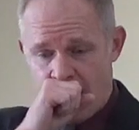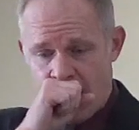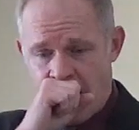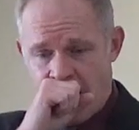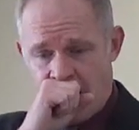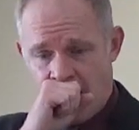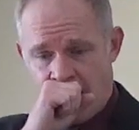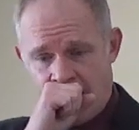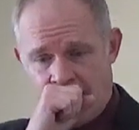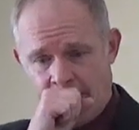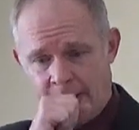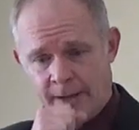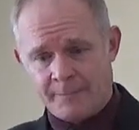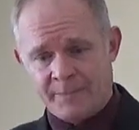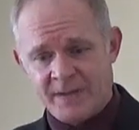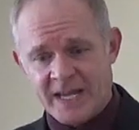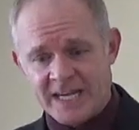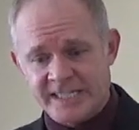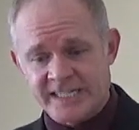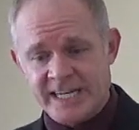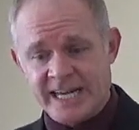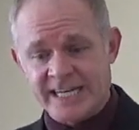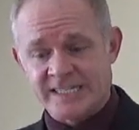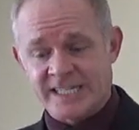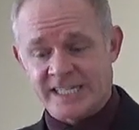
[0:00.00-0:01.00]
he
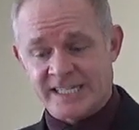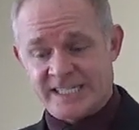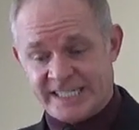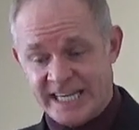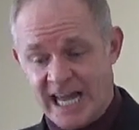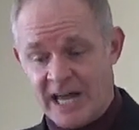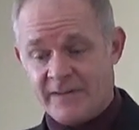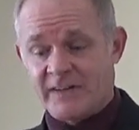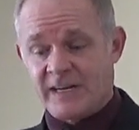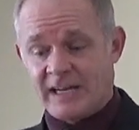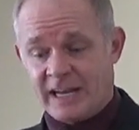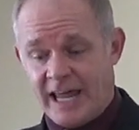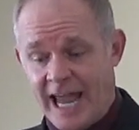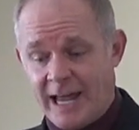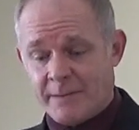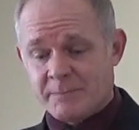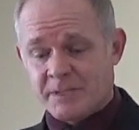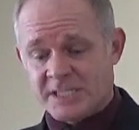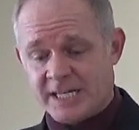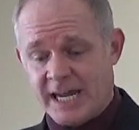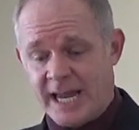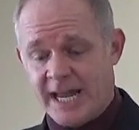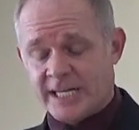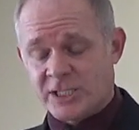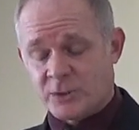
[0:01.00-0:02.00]
says, "The seven
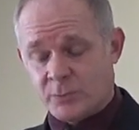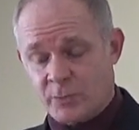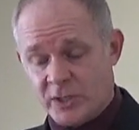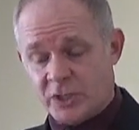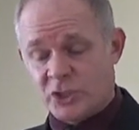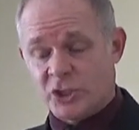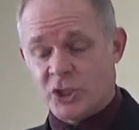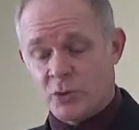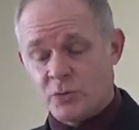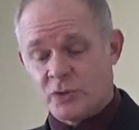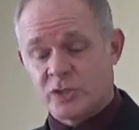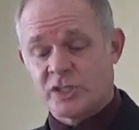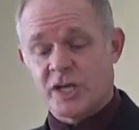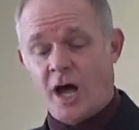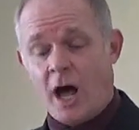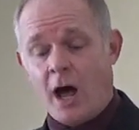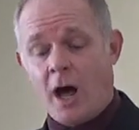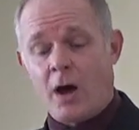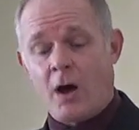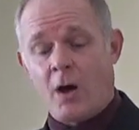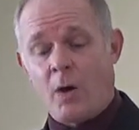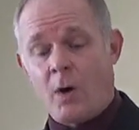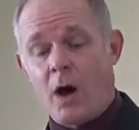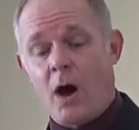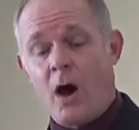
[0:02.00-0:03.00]
lampstands which you
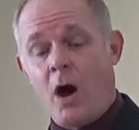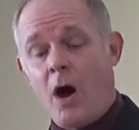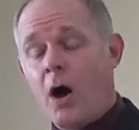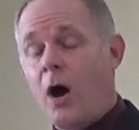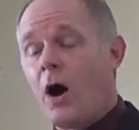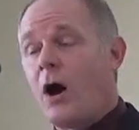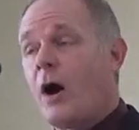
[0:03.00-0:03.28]
saw